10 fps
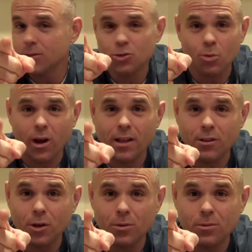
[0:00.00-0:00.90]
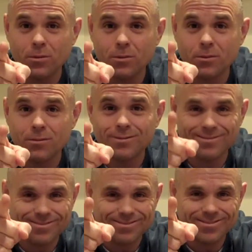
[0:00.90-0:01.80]
It's what I do.
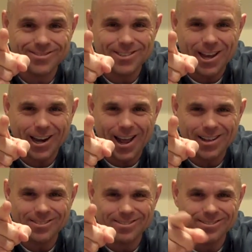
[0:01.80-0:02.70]
Check it out.